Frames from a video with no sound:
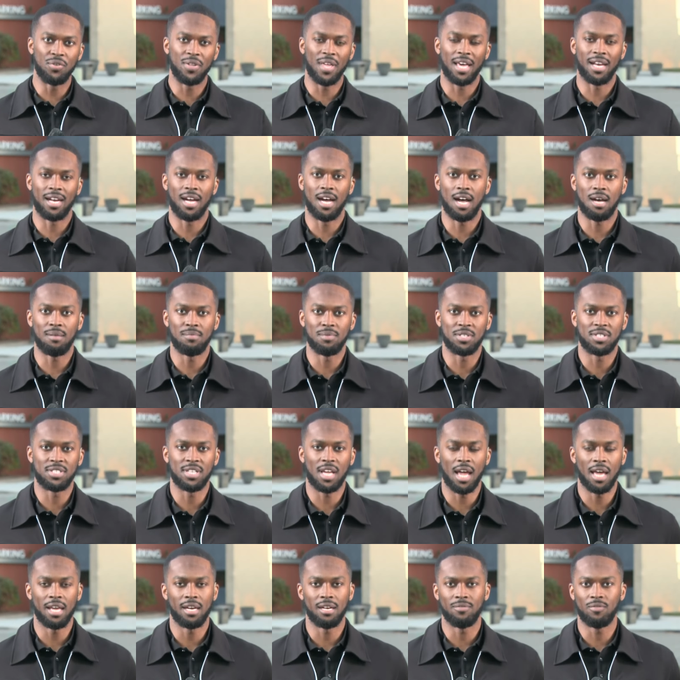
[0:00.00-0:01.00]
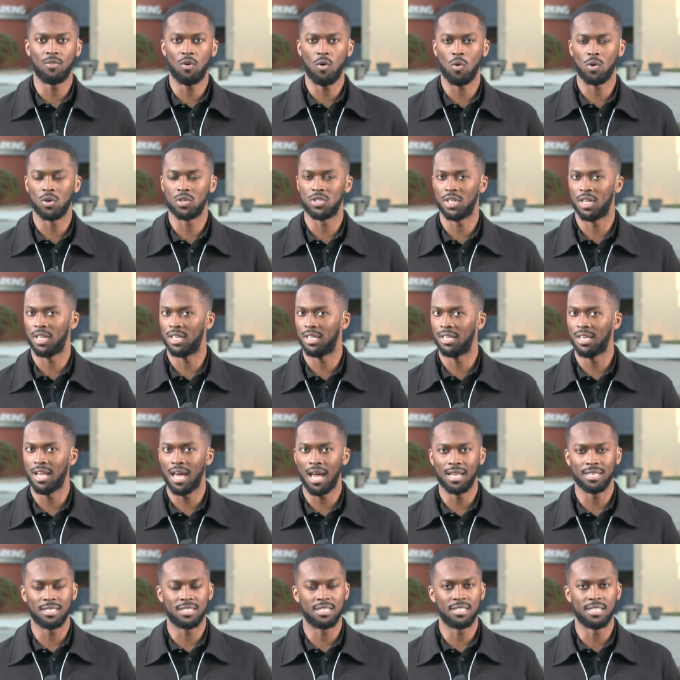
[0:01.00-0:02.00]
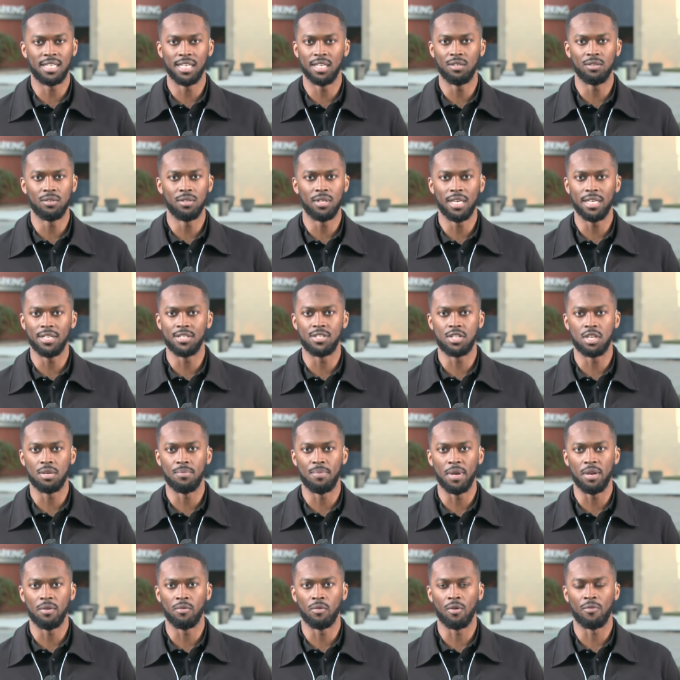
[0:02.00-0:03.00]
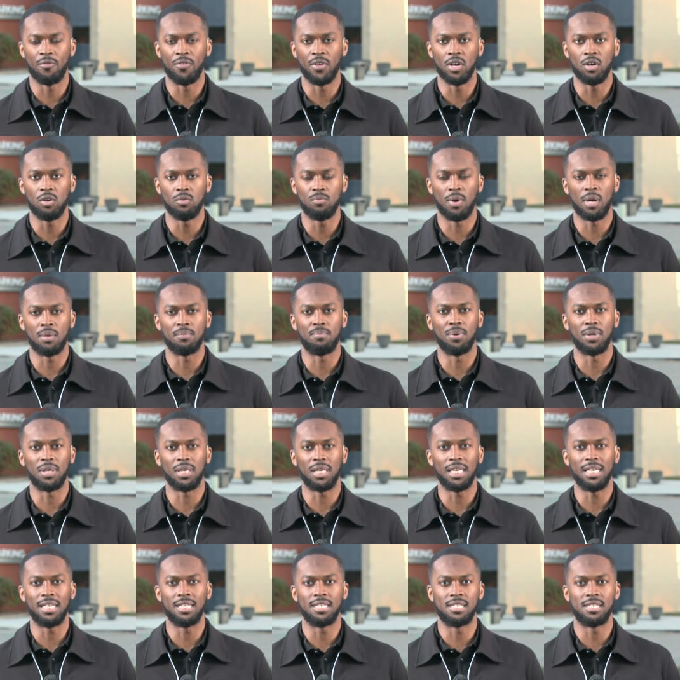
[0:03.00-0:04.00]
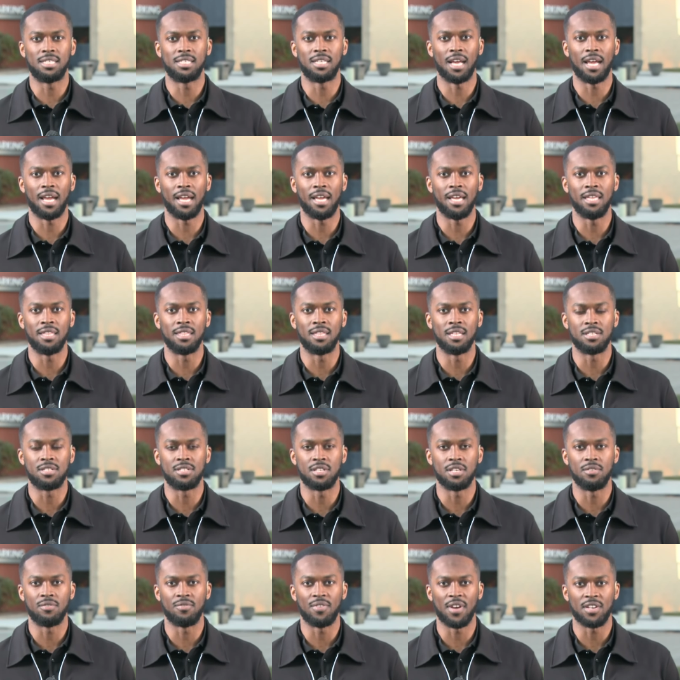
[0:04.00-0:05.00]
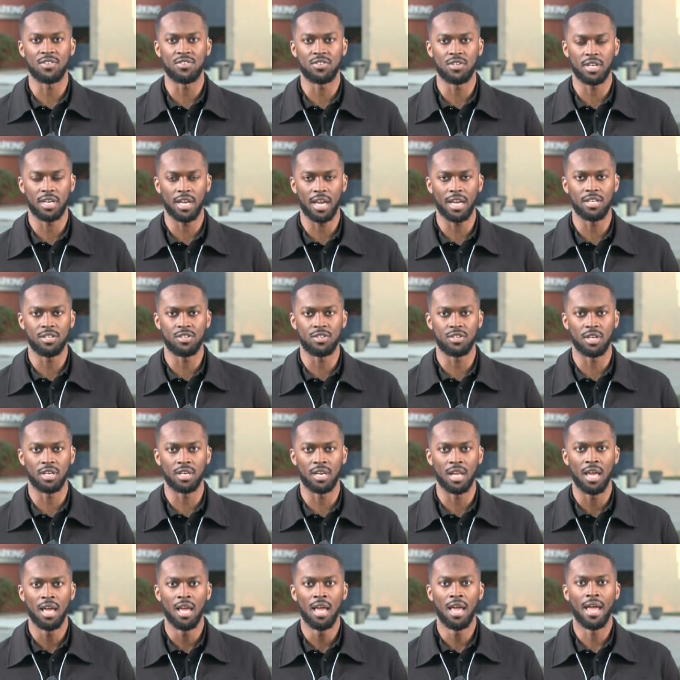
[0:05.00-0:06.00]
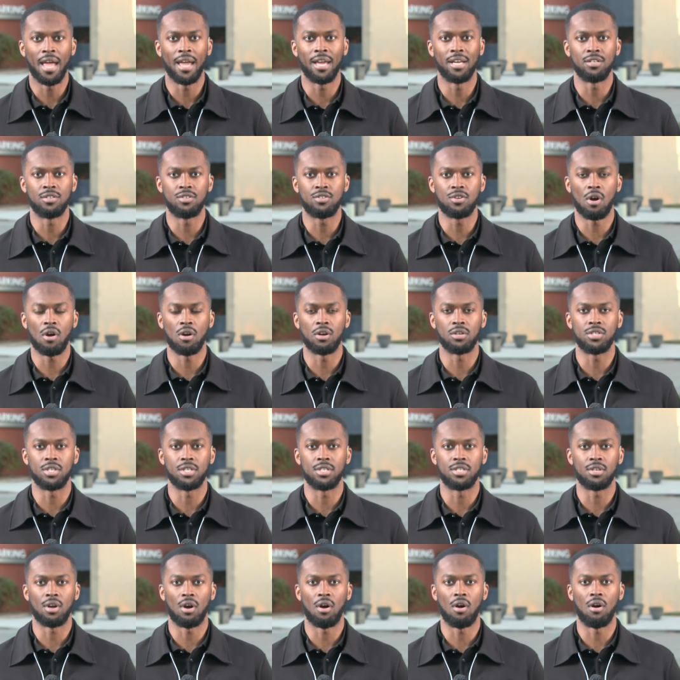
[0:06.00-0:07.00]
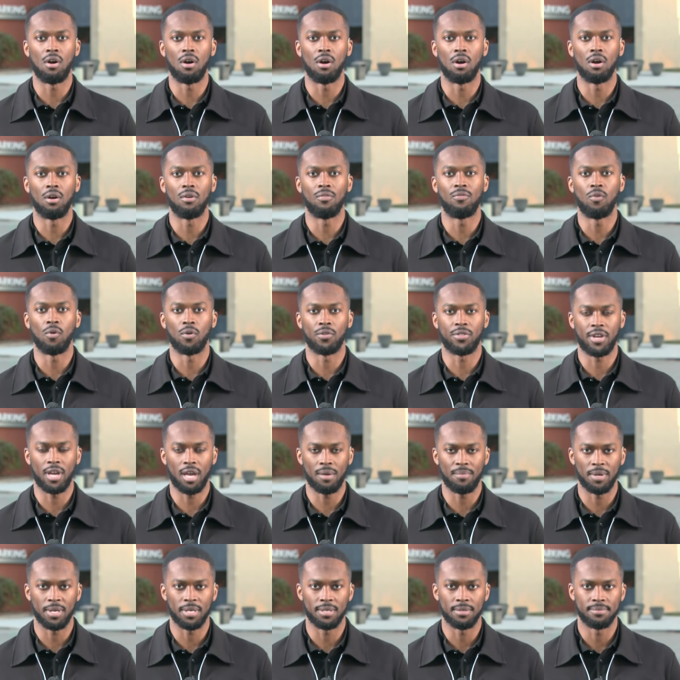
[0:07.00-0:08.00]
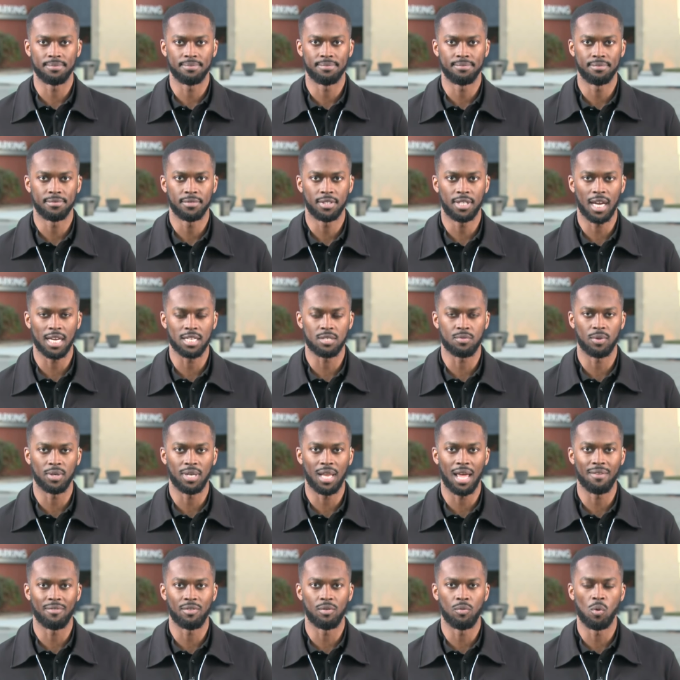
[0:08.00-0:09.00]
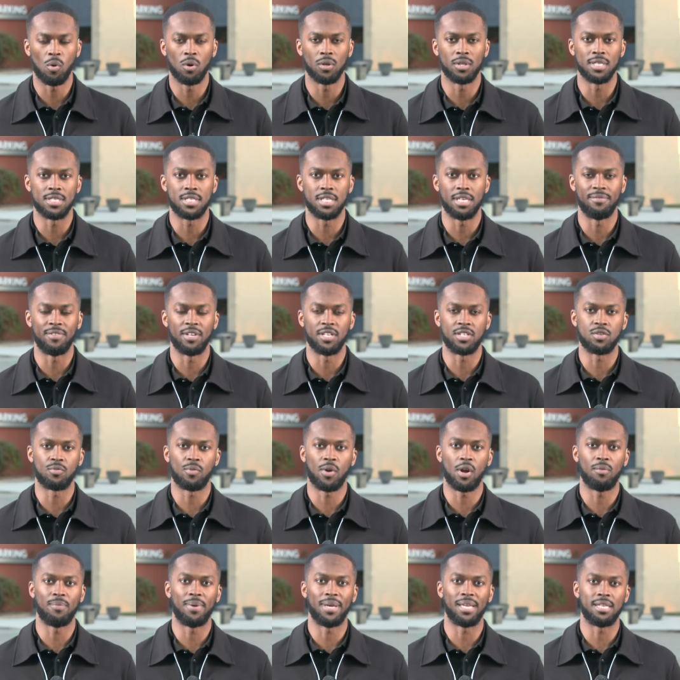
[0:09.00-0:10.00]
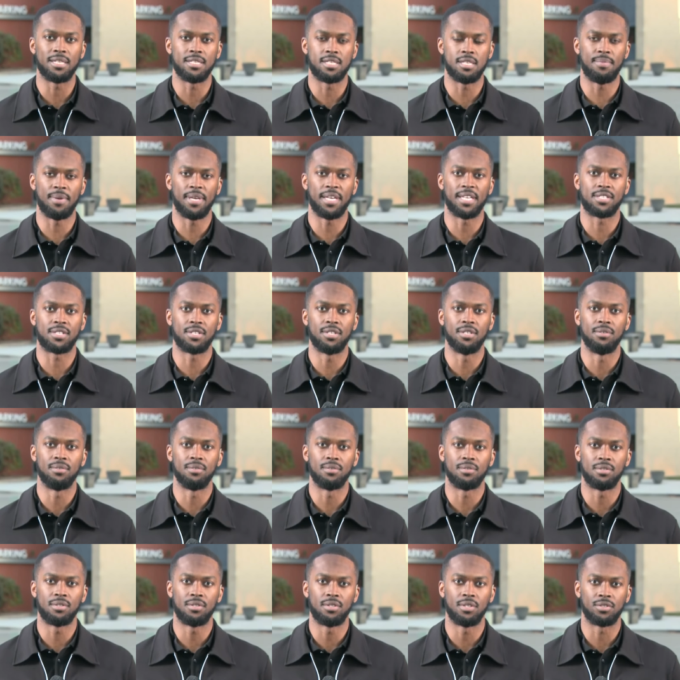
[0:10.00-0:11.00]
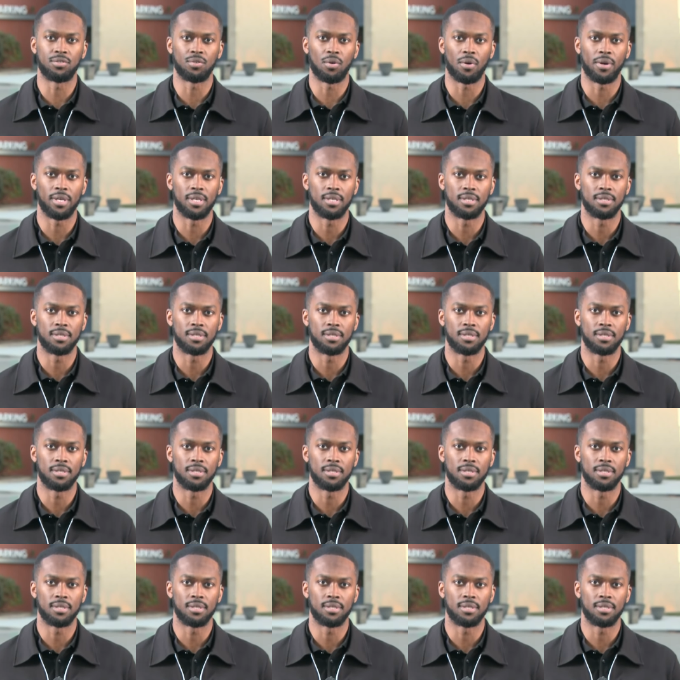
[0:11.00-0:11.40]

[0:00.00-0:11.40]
that homicide. Of course, a lot still needs to be revealed, but police say this investigation and charges are forthcoming. Guys, we're live in Warren this evening. Terrell Bailey, CBS News, Detroit.